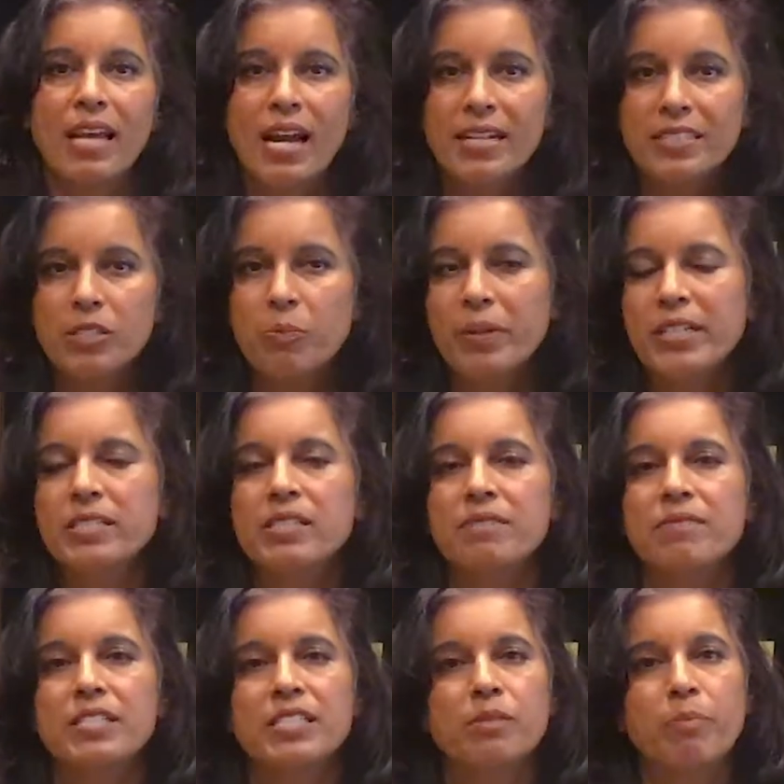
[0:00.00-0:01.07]
The last
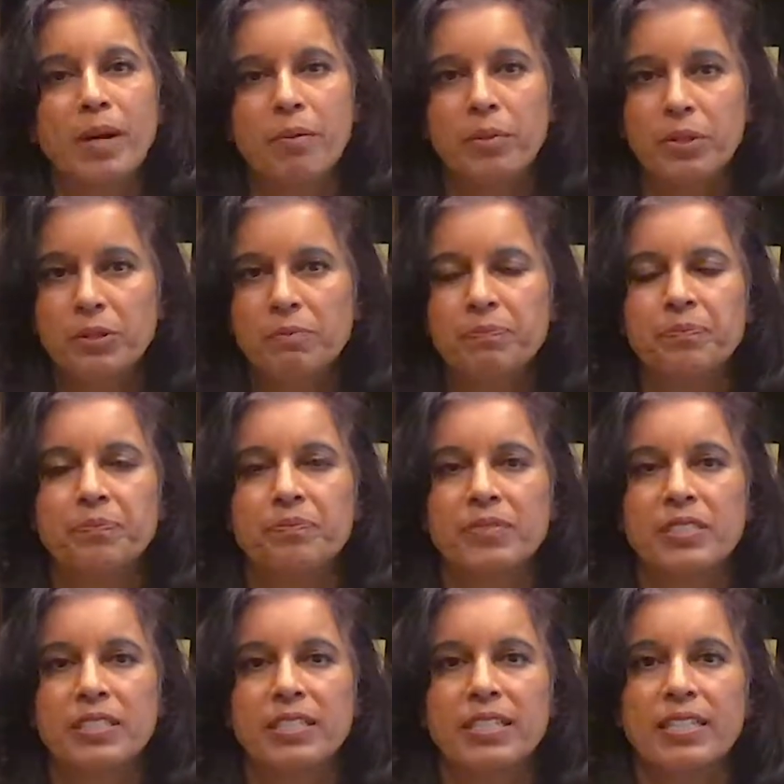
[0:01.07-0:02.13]
piece of this bubble
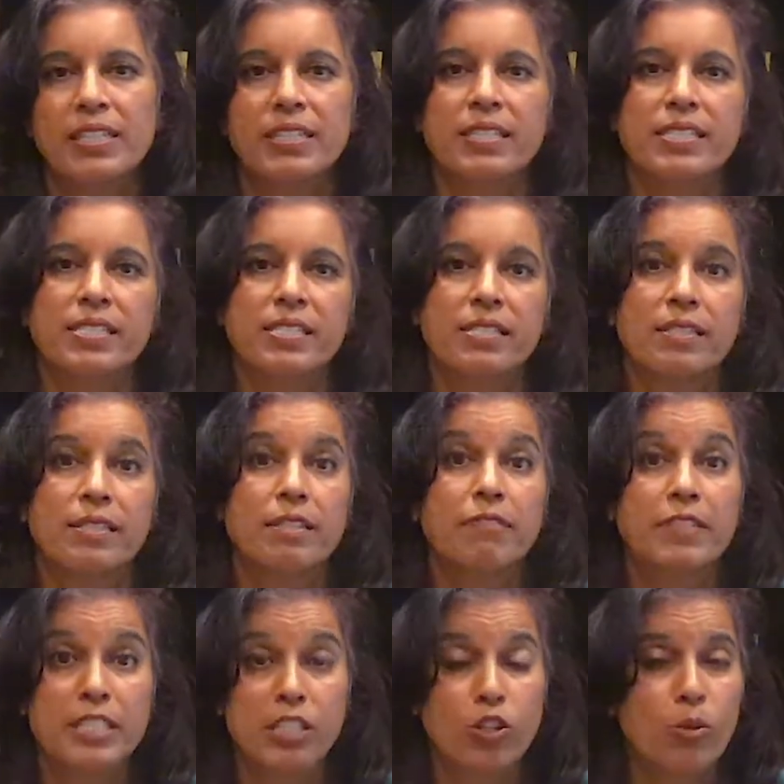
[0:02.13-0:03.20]

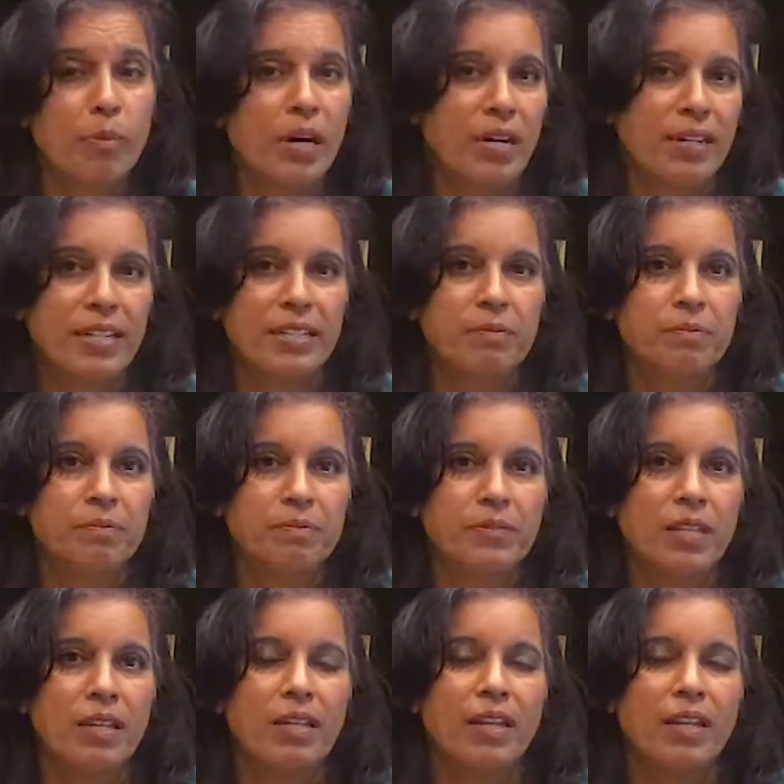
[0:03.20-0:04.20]
is the physical body.